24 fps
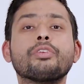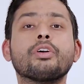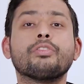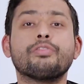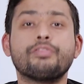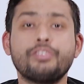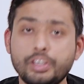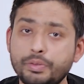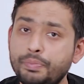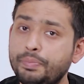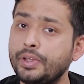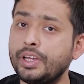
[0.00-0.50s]
if your
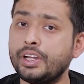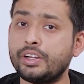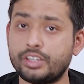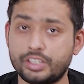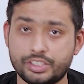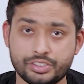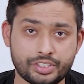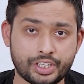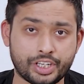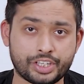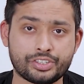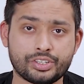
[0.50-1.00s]
VPN
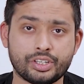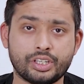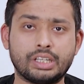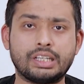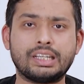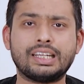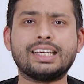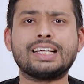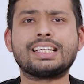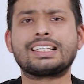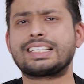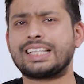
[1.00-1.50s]

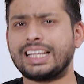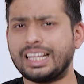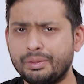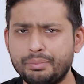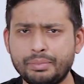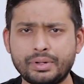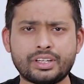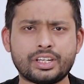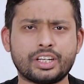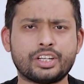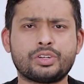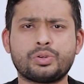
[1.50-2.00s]
restriction is
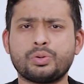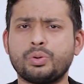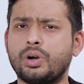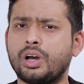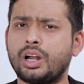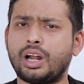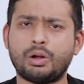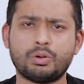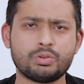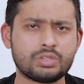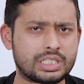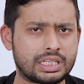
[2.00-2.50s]
limited to
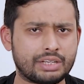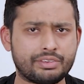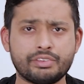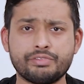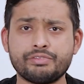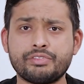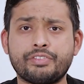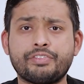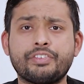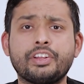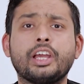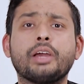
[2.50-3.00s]
around
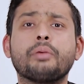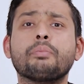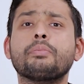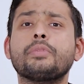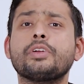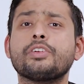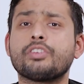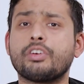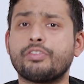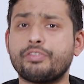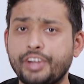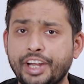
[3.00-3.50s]
750
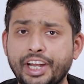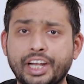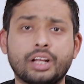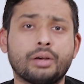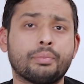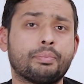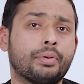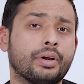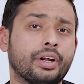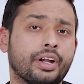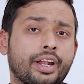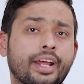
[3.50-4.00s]
MBs of
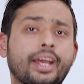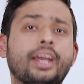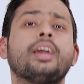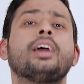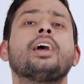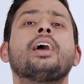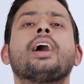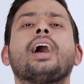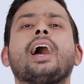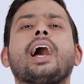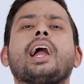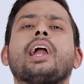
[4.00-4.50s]
data per
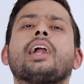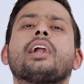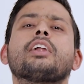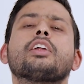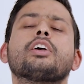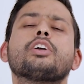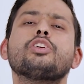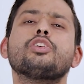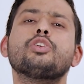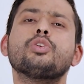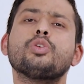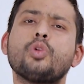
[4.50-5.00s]
day
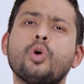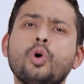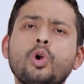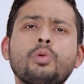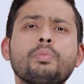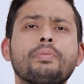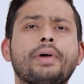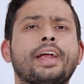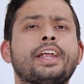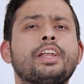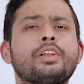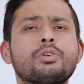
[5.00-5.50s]
and you
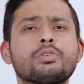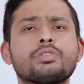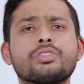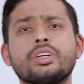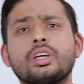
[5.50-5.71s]
don't mind